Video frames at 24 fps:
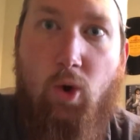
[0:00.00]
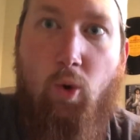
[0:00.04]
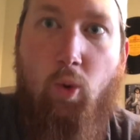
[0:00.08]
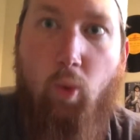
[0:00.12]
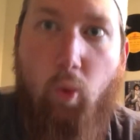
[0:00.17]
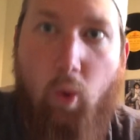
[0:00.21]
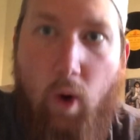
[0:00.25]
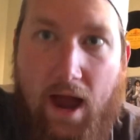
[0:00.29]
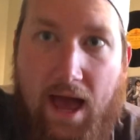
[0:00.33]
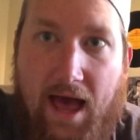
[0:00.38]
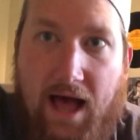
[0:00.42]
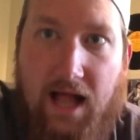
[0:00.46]

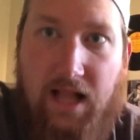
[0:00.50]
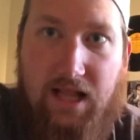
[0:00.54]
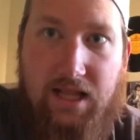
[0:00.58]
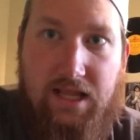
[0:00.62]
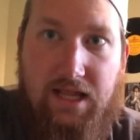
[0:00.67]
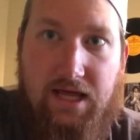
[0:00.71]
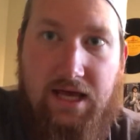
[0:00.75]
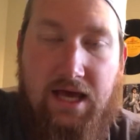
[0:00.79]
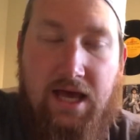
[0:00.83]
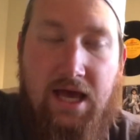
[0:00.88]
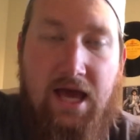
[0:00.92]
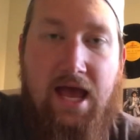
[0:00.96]

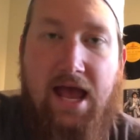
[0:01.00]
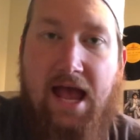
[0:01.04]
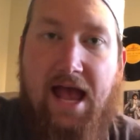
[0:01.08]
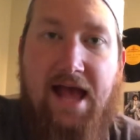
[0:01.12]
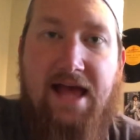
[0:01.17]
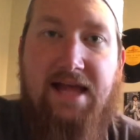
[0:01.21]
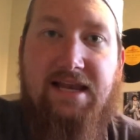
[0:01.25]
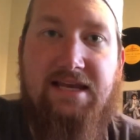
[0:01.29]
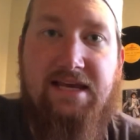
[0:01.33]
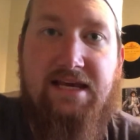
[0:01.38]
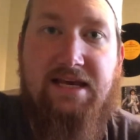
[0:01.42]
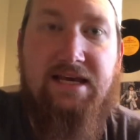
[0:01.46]
well?
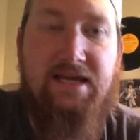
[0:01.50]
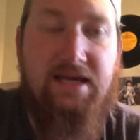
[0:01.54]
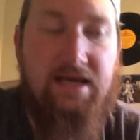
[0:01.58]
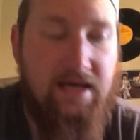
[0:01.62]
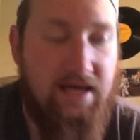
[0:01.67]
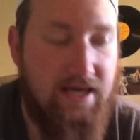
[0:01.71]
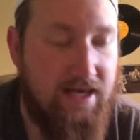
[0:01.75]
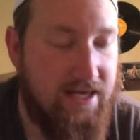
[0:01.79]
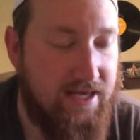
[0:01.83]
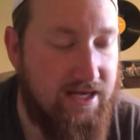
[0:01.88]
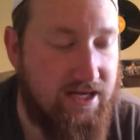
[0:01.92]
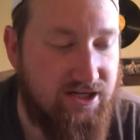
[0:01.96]
Any
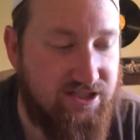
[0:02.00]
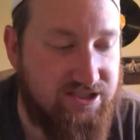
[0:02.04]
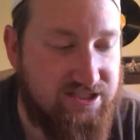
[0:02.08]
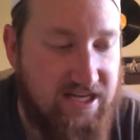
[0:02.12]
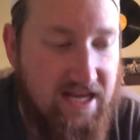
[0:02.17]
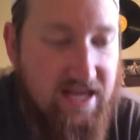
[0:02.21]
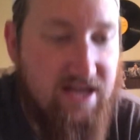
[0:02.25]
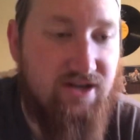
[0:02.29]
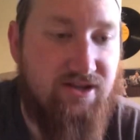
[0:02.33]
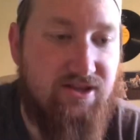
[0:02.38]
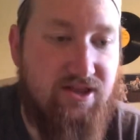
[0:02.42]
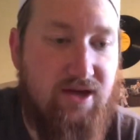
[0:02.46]

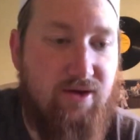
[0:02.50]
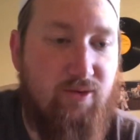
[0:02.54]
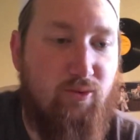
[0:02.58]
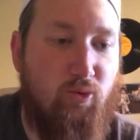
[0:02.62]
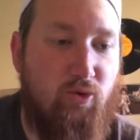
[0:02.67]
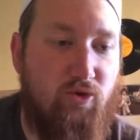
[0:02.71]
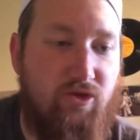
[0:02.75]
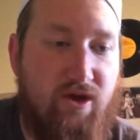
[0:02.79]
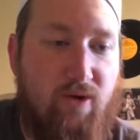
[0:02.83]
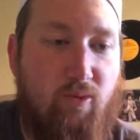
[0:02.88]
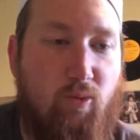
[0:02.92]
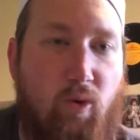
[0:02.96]
entertainer
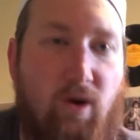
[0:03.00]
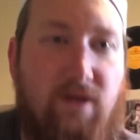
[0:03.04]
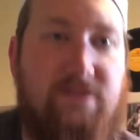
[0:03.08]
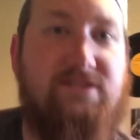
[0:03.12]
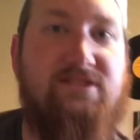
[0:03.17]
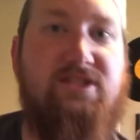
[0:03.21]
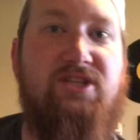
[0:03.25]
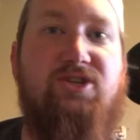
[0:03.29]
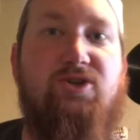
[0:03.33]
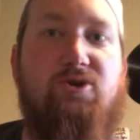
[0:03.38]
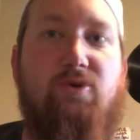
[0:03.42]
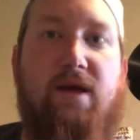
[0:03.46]
that
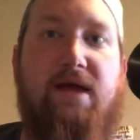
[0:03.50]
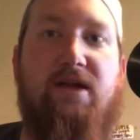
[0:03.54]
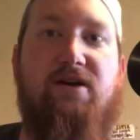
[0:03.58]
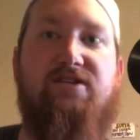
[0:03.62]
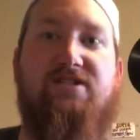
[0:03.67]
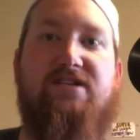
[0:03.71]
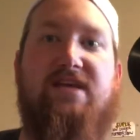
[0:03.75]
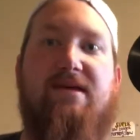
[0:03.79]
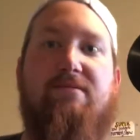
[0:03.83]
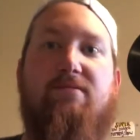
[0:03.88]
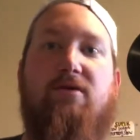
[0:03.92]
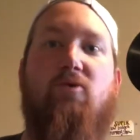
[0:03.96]
wants to do
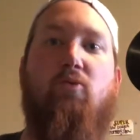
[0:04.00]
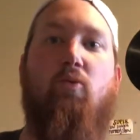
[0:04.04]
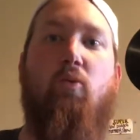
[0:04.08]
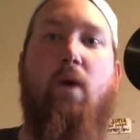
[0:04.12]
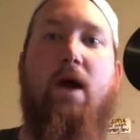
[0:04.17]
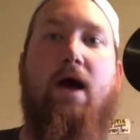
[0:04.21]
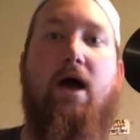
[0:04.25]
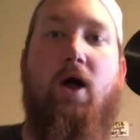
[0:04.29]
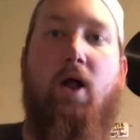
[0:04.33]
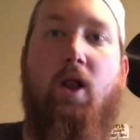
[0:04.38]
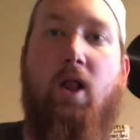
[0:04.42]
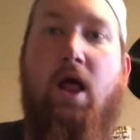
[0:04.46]
entertainment
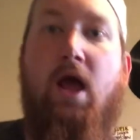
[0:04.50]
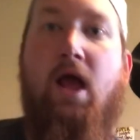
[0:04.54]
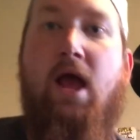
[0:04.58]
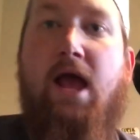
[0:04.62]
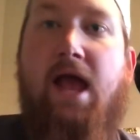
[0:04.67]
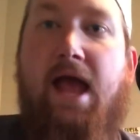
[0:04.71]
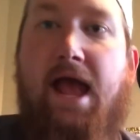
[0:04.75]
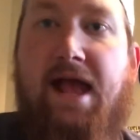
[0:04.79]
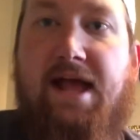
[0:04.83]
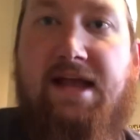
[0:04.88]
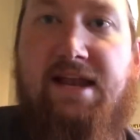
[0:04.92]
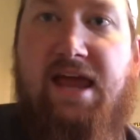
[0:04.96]
well
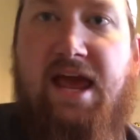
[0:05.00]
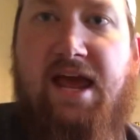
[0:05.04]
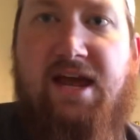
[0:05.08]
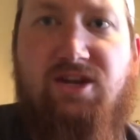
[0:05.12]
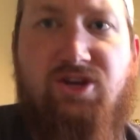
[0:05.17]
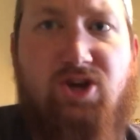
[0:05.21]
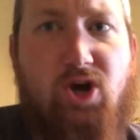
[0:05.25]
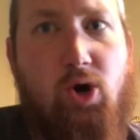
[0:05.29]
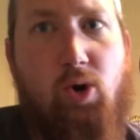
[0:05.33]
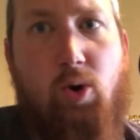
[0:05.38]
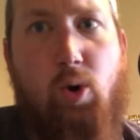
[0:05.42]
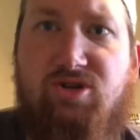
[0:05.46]
and
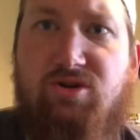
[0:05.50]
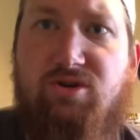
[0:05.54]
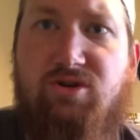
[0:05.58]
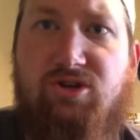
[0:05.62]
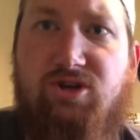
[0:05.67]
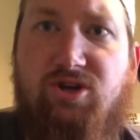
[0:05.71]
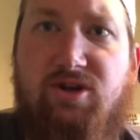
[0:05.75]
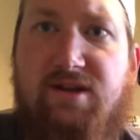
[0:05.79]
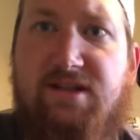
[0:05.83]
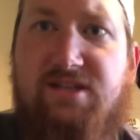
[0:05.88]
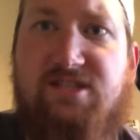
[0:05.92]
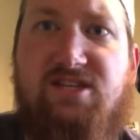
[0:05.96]
go,
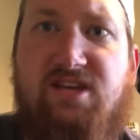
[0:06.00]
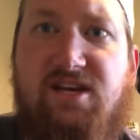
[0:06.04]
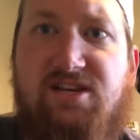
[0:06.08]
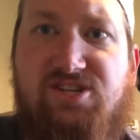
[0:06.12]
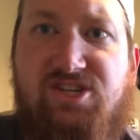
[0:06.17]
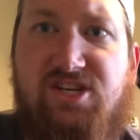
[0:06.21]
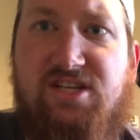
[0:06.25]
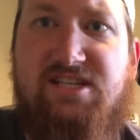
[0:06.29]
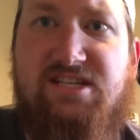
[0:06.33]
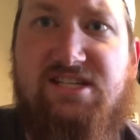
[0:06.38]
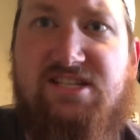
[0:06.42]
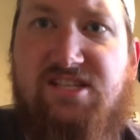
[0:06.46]
you didn't say
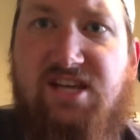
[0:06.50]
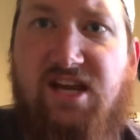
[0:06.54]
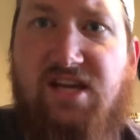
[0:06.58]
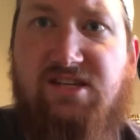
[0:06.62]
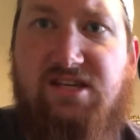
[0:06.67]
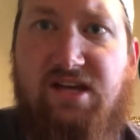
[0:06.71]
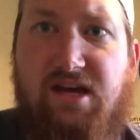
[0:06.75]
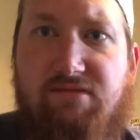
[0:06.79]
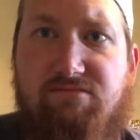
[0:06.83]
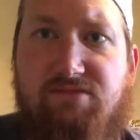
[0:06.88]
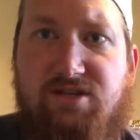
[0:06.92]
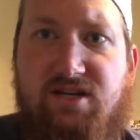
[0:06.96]
Jesus 10
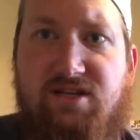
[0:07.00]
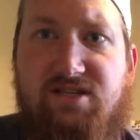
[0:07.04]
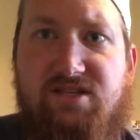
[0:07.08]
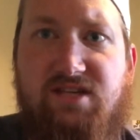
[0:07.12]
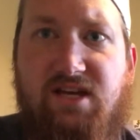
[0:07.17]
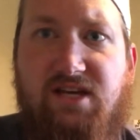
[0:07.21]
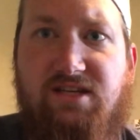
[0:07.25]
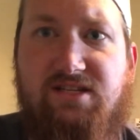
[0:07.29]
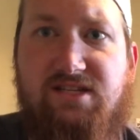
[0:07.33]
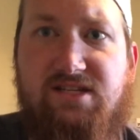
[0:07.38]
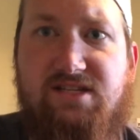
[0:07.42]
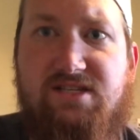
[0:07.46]
times in a
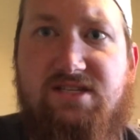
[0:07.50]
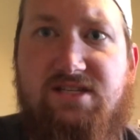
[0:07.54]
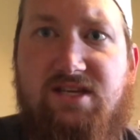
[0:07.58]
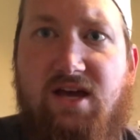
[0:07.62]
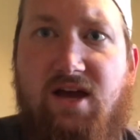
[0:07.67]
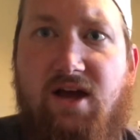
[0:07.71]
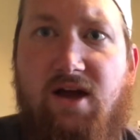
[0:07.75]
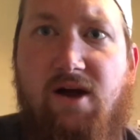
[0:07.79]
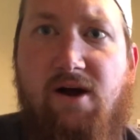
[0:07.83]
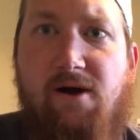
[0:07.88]
sentence.